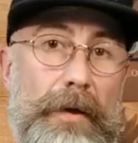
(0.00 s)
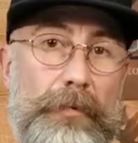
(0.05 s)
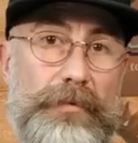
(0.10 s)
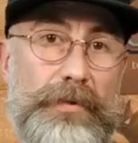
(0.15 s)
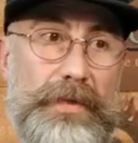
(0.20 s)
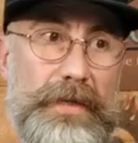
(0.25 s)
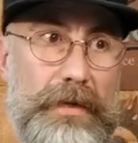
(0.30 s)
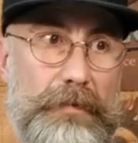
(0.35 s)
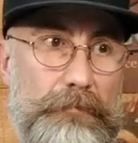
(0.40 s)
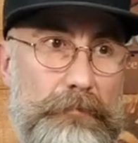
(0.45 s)
way I
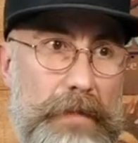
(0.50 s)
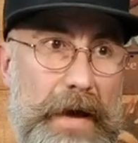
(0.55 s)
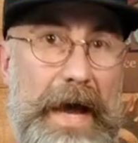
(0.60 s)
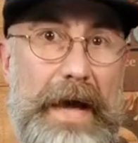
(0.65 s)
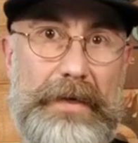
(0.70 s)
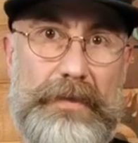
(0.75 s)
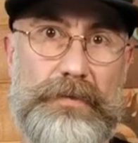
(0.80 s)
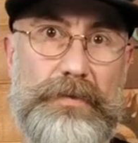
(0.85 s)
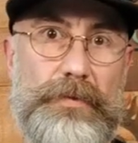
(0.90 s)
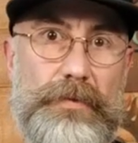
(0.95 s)
would come
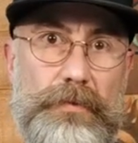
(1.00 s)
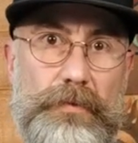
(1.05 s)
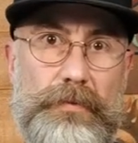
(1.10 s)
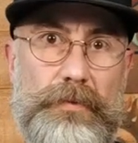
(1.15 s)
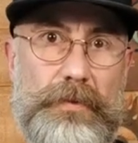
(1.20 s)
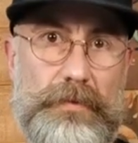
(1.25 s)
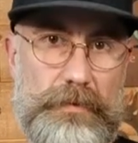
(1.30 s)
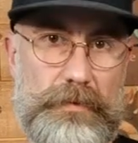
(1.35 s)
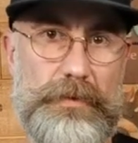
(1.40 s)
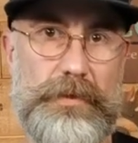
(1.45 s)
back
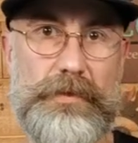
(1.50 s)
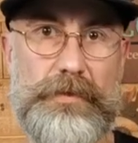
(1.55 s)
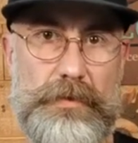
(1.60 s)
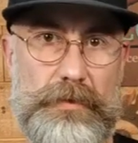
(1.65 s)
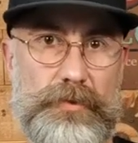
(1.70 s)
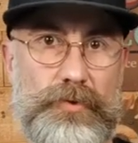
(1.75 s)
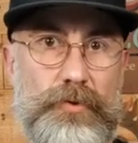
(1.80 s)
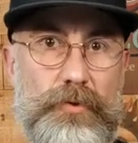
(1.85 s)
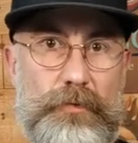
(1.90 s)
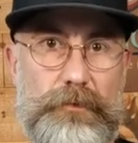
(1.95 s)
to
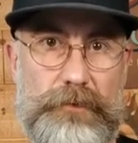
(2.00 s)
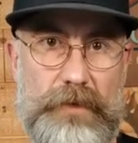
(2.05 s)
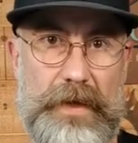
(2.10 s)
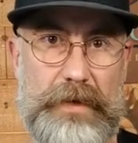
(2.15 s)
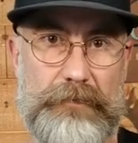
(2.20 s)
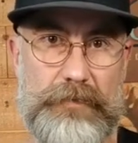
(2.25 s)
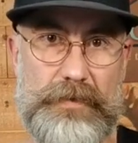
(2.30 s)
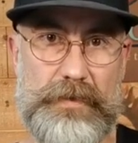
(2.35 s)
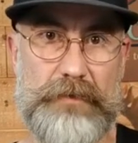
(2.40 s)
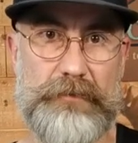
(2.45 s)
just the true
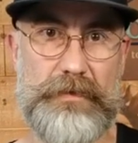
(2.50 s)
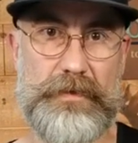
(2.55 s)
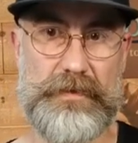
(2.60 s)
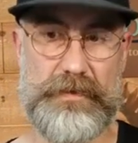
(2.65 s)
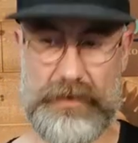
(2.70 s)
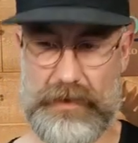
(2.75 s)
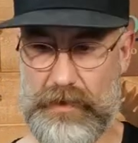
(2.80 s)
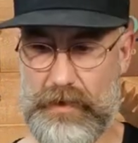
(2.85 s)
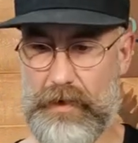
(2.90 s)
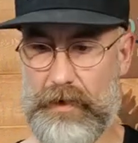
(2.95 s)
flavors of the
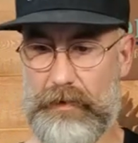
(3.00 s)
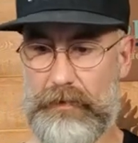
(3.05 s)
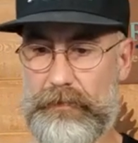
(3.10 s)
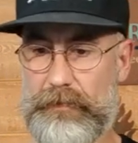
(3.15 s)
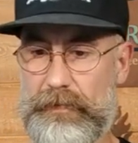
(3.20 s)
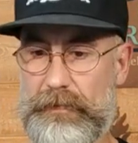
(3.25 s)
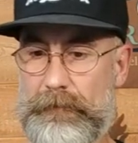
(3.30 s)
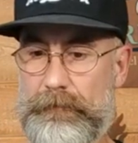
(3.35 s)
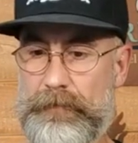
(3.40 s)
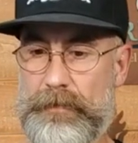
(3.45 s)
cigar.
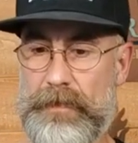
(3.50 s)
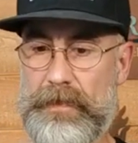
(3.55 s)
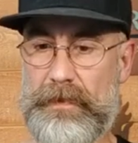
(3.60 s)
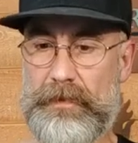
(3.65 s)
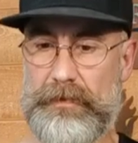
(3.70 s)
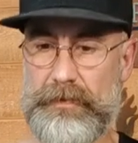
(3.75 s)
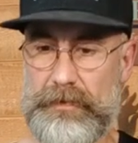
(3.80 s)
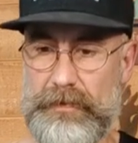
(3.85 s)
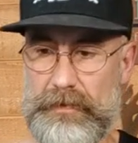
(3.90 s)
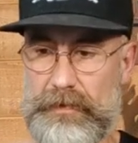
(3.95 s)

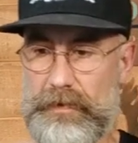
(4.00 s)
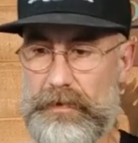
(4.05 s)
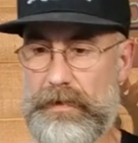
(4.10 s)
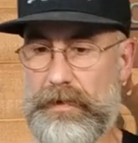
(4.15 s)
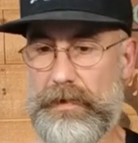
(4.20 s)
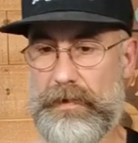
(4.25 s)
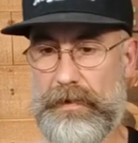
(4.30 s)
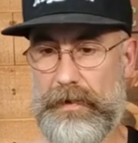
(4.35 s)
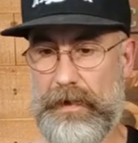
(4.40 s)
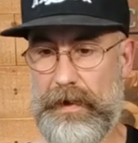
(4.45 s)

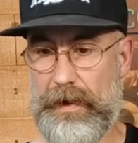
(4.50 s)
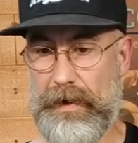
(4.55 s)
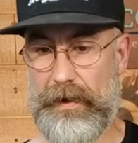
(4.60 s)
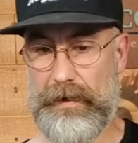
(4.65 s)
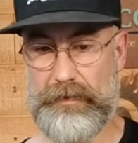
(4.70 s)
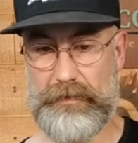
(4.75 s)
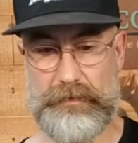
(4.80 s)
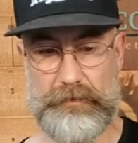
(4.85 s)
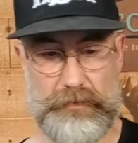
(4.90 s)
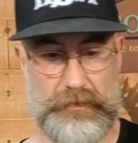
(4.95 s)

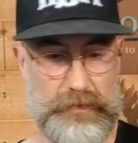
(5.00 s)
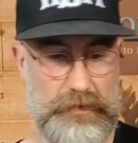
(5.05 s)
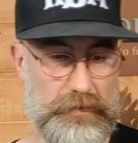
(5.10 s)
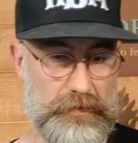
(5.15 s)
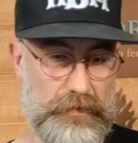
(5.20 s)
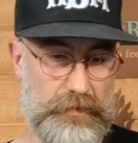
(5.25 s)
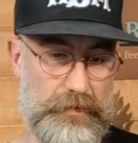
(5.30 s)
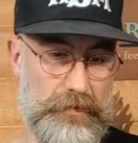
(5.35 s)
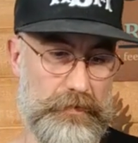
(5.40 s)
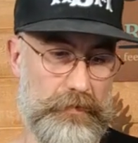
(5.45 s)
And
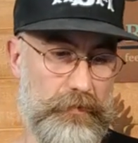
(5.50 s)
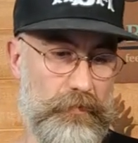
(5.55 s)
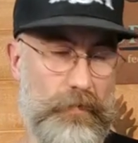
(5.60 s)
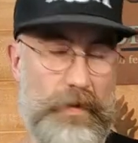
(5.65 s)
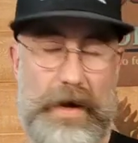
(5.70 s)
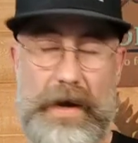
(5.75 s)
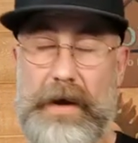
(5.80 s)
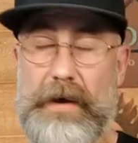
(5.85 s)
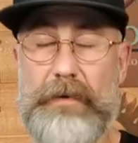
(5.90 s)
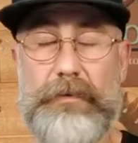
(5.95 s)

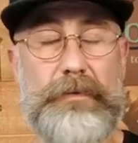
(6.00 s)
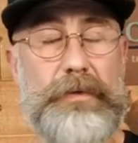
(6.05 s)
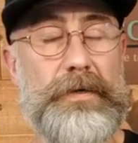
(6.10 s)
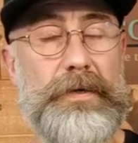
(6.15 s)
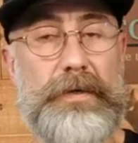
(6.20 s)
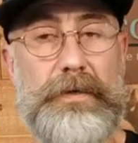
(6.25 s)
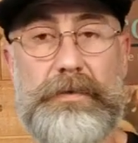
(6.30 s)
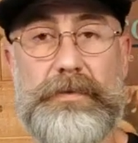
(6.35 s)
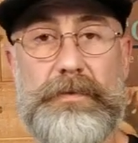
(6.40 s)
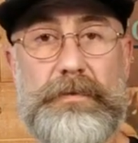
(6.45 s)
wow,
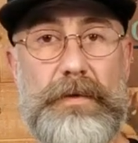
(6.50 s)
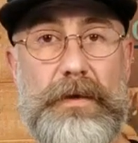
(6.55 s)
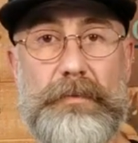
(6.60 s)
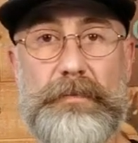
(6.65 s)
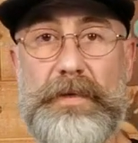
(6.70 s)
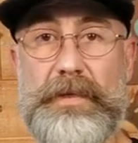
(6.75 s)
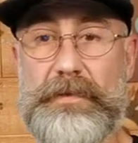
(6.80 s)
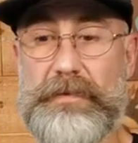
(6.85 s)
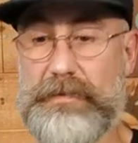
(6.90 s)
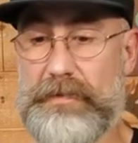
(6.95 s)
I
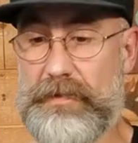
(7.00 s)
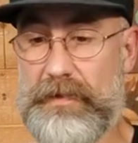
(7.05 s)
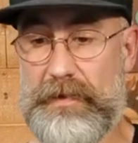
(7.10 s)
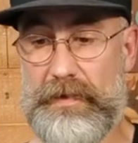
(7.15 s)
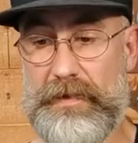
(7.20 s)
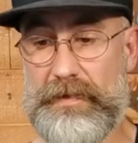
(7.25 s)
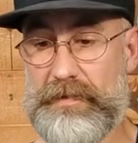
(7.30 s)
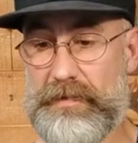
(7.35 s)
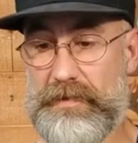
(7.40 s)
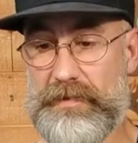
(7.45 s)
mean,
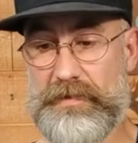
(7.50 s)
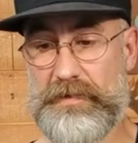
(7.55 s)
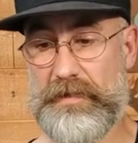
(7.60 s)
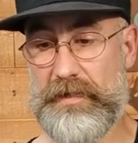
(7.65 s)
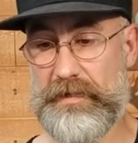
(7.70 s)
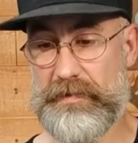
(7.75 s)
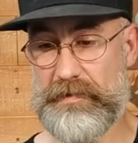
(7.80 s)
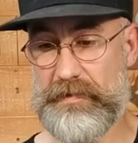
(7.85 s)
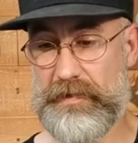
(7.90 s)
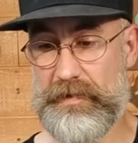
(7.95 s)
this
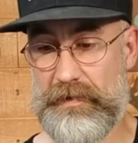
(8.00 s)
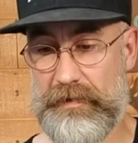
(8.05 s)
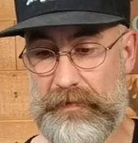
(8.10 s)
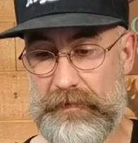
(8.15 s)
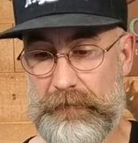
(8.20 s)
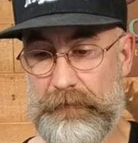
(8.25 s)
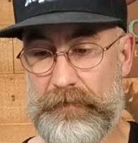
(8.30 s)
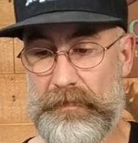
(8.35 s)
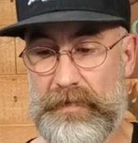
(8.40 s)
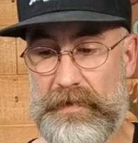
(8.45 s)
is
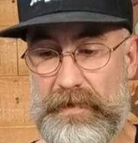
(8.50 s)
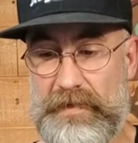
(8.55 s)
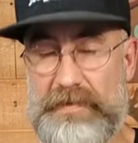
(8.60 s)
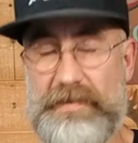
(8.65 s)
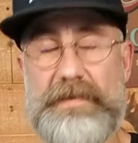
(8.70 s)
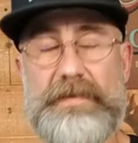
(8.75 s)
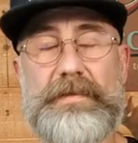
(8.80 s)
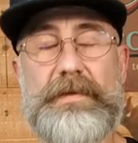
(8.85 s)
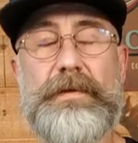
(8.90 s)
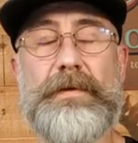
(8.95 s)

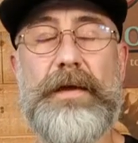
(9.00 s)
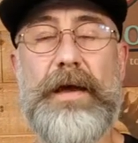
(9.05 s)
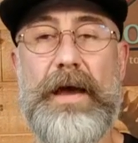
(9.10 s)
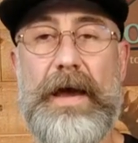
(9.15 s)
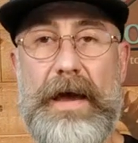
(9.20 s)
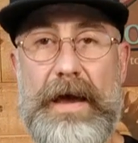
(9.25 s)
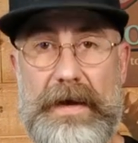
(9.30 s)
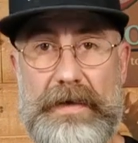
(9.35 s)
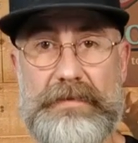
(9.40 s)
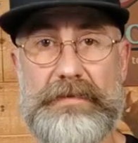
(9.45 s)
an
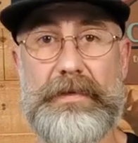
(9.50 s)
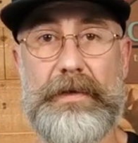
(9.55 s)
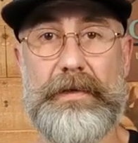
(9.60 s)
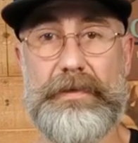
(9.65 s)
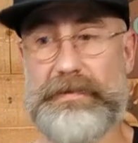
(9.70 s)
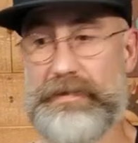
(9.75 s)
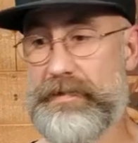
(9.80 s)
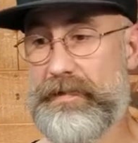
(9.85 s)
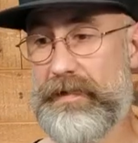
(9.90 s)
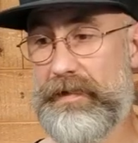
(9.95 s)

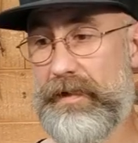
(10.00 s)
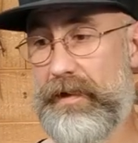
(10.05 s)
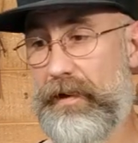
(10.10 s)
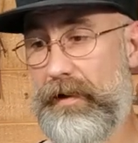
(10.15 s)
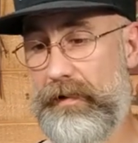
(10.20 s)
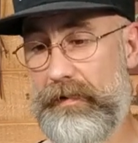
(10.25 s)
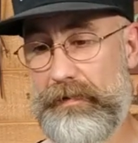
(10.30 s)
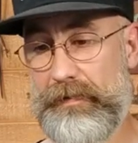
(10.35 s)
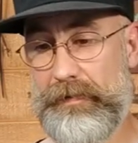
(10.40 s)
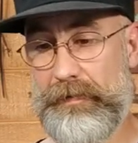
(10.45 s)
excellent
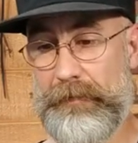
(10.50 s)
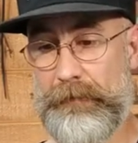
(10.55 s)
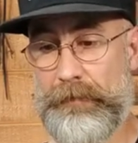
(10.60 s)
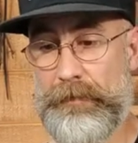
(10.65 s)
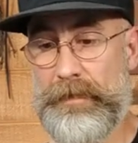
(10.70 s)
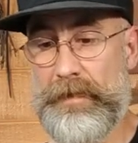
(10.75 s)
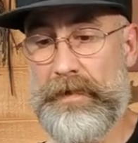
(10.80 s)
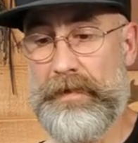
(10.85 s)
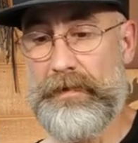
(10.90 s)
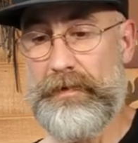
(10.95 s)
cigar.
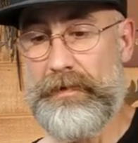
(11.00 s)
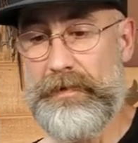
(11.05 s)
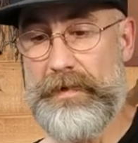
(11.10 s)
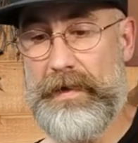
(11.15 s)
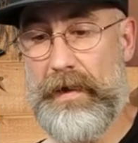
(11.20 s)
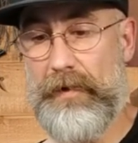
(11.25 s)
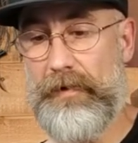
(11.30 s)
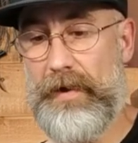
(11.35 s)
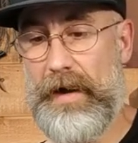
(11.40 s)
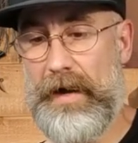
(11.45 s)

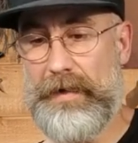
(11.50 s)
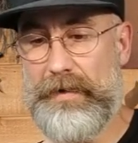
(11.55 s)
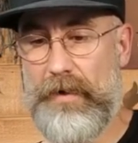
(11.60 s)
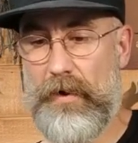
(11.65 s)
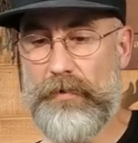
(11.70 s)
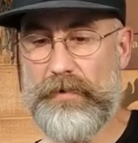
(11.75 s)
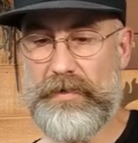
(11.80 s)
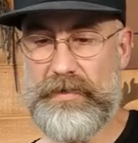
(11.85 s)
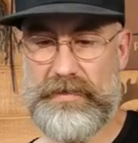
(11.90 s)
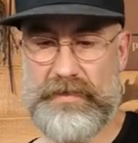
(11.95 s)
Now, I
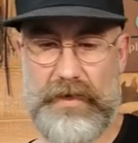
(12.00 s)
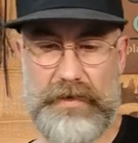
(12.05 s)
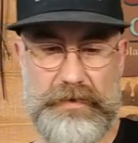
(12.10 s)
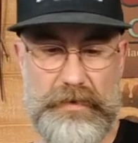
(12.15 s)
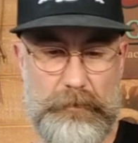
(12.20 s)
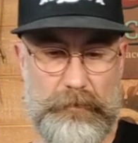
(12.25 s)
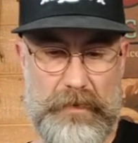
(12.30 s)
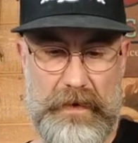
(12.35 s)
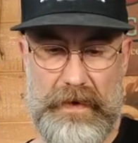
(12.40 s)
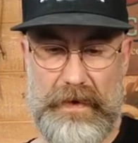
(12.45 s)
noticed
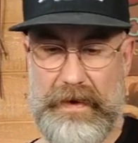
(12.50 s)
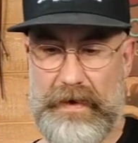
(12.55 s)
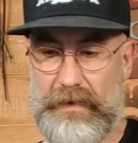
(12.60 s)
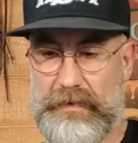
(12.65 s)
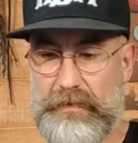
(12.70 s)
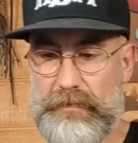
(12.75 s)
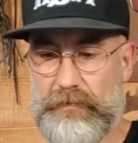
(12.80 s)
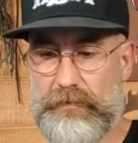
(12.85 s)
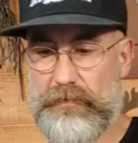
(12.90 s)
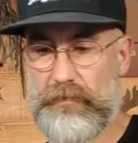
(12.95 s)
on the
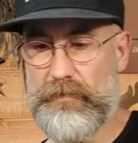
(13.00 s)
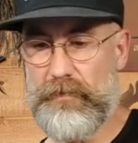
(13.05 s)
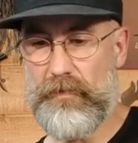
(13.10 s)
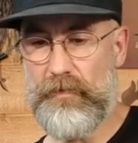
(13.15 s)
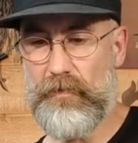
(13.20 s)
band